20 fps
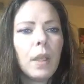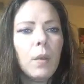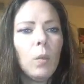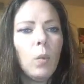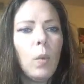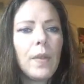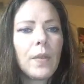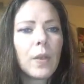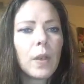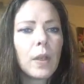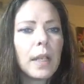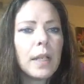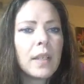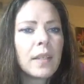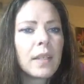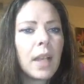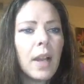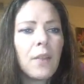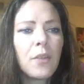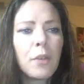Whether it's
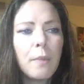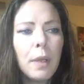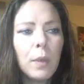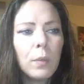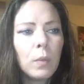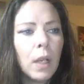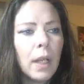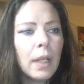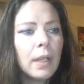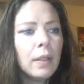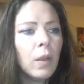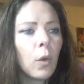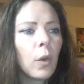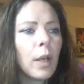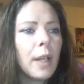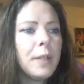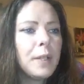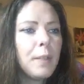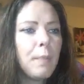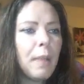government-run or
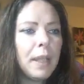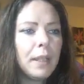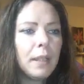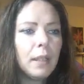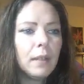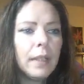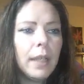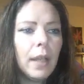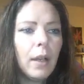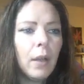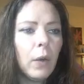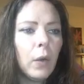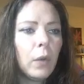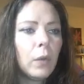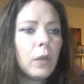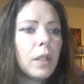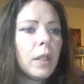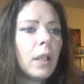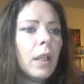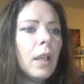independently
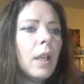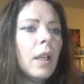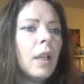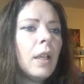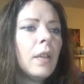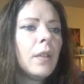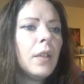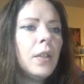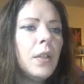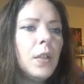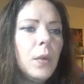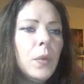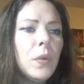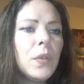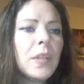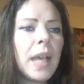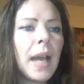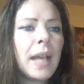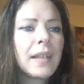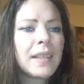owned, the news
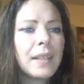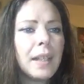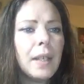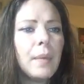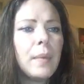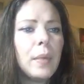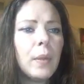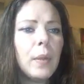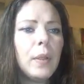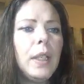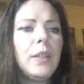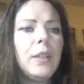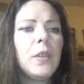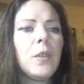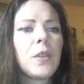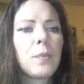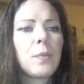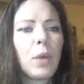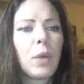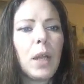has the ability to
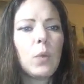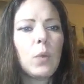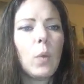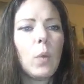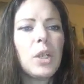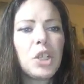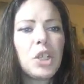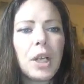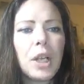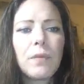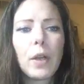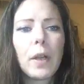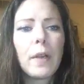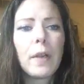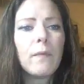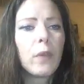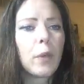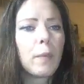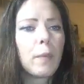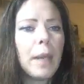spread whichever
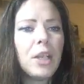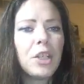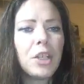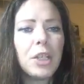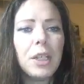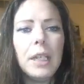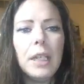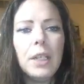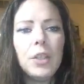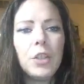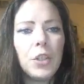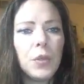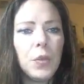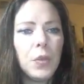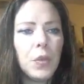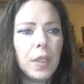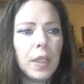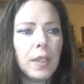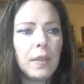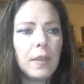information it
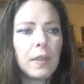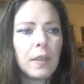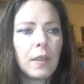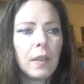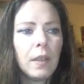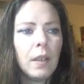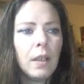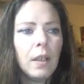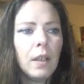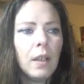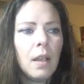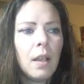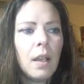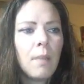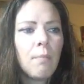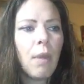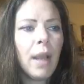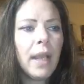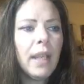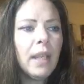chooses.
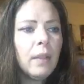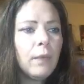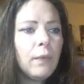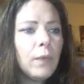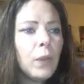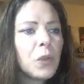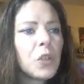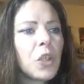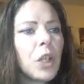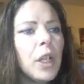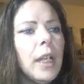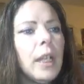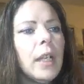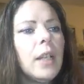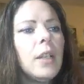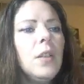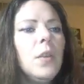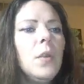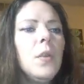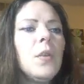By infiltrating
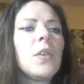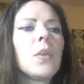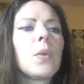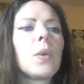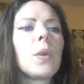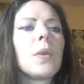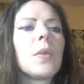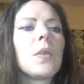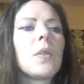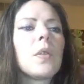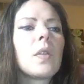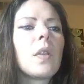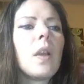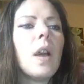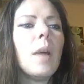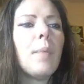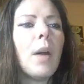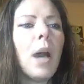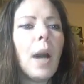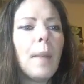a news source,
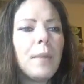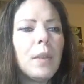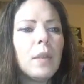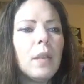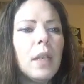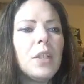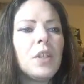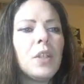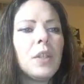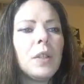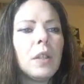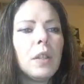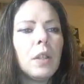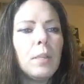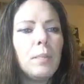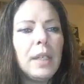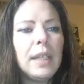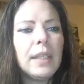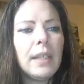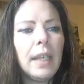a population
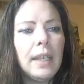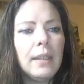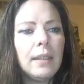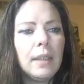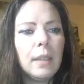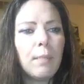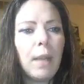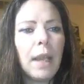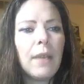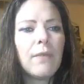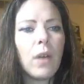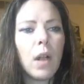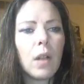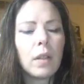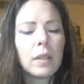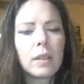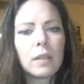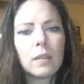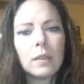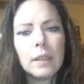could be tainted by
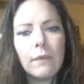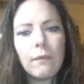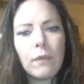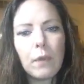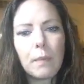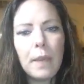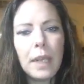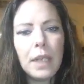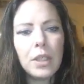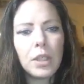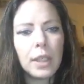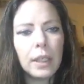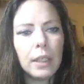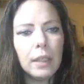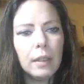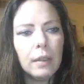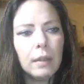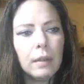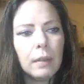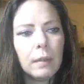volatile information.